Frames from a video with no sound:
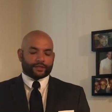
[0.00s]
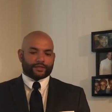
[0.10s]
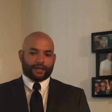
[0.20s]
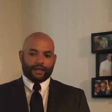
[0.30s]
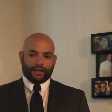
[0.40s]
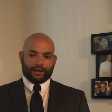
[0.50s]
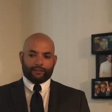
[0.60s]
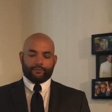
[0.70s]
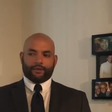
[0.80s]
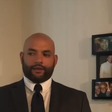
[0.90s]
to
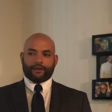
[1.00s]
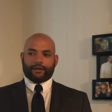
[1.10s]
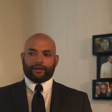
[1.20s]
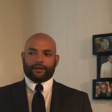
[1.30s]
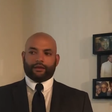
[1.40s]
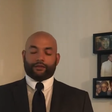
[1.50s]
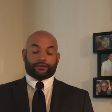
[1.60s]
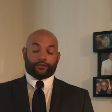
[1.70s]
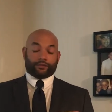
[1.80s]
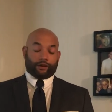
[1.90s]
him,
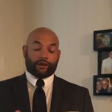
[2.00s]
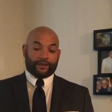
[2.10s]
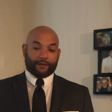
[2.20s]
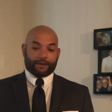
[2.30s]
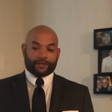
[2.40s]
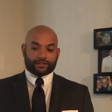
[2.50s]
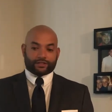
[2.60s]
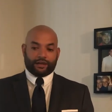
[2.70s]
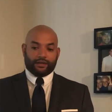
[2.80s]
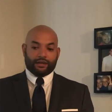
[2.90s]
to our family, I should
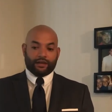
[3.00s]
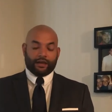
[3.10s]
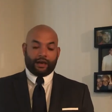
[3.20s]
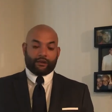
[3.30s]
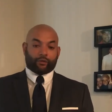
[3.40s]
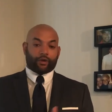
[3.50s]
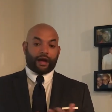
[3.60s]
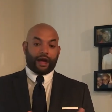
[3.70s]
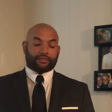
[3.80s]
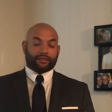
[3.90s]
say, and were
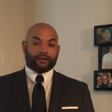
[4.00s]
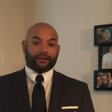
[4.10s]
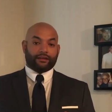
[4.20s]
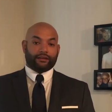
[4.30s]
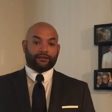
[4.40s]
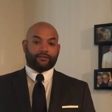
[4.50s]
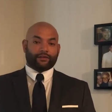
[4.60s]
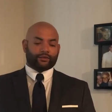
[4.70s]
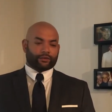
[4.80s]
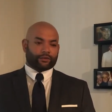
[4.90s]
at the
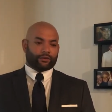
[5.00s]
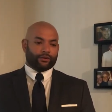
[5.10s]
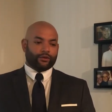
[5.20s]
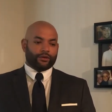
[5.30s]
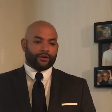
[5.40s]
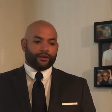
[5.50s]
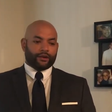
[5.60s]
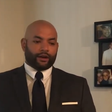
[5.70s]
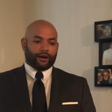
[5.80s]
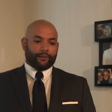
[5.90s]
funeral.
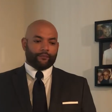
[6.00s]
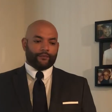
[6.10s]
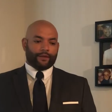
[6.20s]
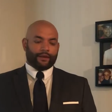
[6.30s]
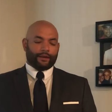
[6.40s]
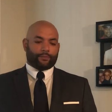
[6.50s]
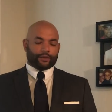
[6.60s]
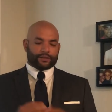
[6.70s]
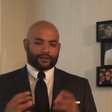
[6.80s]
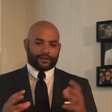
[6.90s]
It
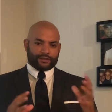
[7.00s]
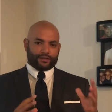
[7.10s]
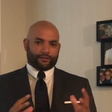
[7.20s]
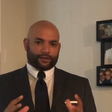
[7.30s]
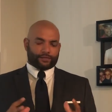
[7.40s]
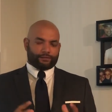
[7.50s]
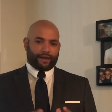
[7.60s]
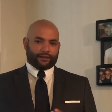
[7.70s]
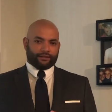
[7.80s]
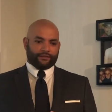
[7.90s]
puts things into
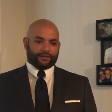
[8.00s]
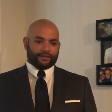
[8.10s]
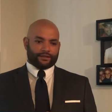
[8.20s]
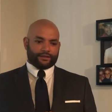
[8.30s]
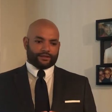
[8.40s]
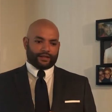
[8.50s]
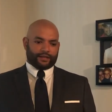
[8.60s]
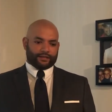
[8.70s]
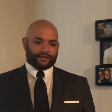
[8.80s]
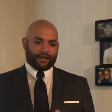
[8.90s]
perspective in the
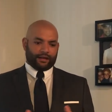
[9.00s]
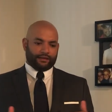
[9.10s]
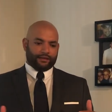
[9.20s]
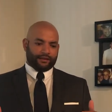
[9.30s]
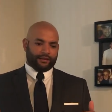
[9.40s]
sense that